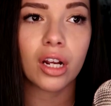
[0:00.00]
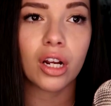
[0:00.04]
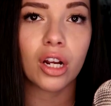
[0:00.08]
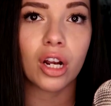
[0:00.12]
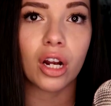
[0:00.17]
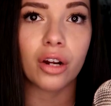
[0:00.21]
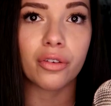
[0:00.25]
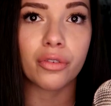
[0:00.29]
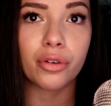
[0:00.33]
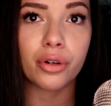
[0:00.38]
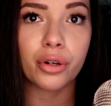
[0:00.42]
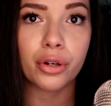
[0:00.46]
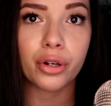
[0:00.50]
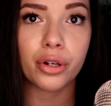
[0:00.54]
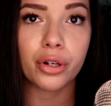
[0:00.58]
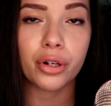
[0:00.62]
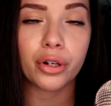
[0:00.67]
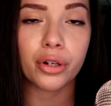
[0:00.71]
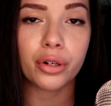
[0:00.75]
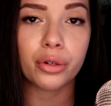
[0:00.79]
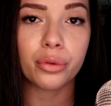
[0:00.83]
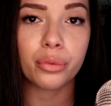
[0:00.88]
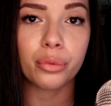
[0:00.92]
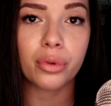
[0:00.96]
covered
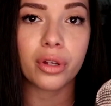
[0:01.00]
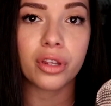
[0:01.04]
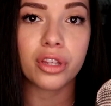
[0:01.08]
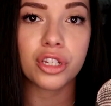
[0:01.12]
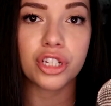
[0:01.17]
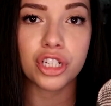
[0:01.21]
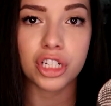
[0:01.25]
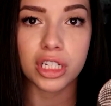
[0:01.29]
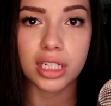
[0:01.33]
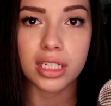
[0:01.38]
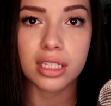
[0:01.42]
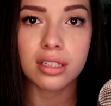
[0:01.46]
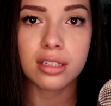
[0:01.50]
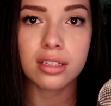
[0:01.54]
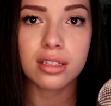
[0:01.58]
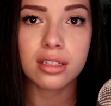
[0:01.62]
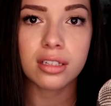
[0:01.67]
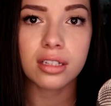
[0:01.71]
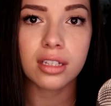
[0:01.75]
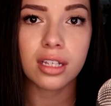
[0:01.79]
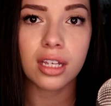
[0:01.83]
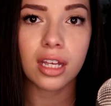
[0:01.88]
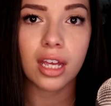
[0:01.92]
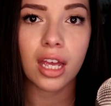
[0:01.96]
her with sheets,